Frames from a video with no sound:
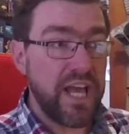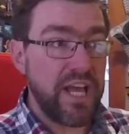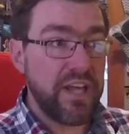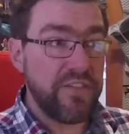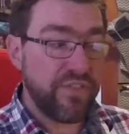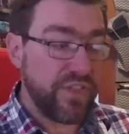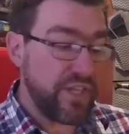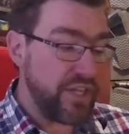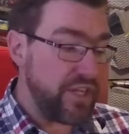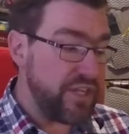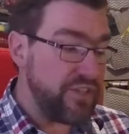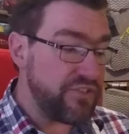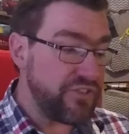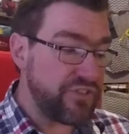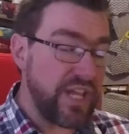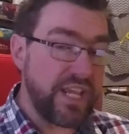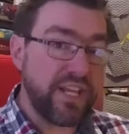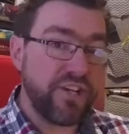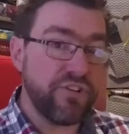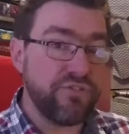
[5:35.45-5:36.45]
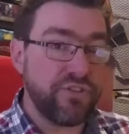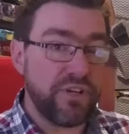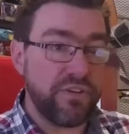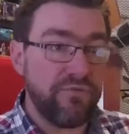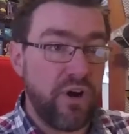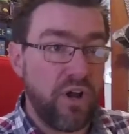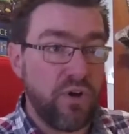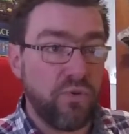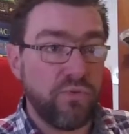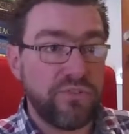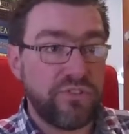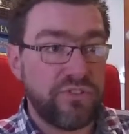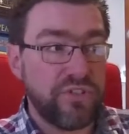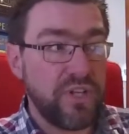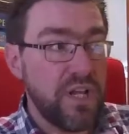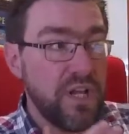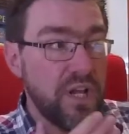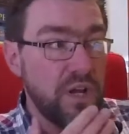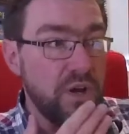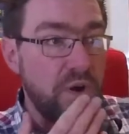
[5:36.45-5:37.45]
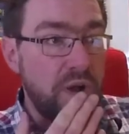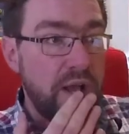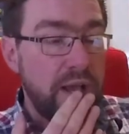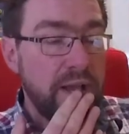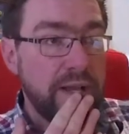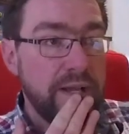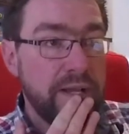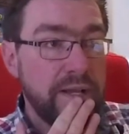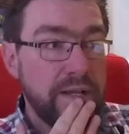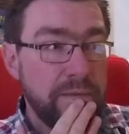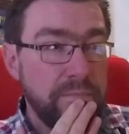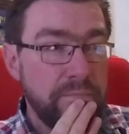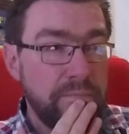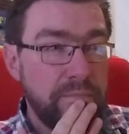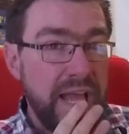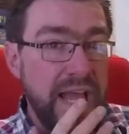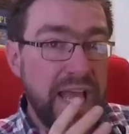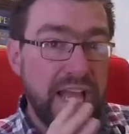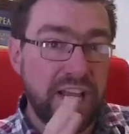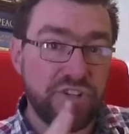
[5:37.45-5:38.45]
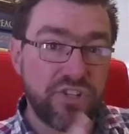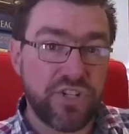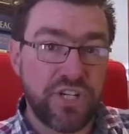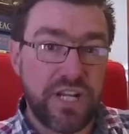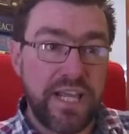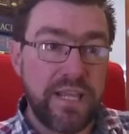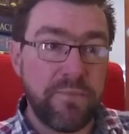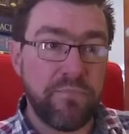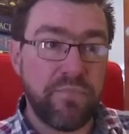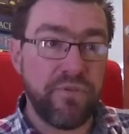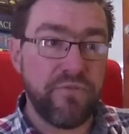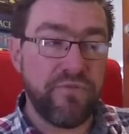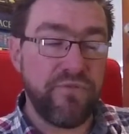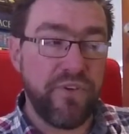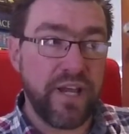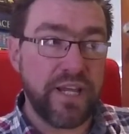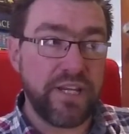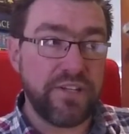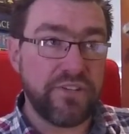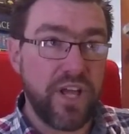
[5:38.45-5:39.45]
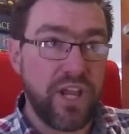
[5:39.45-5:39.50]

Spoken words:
The secondary roles actually provide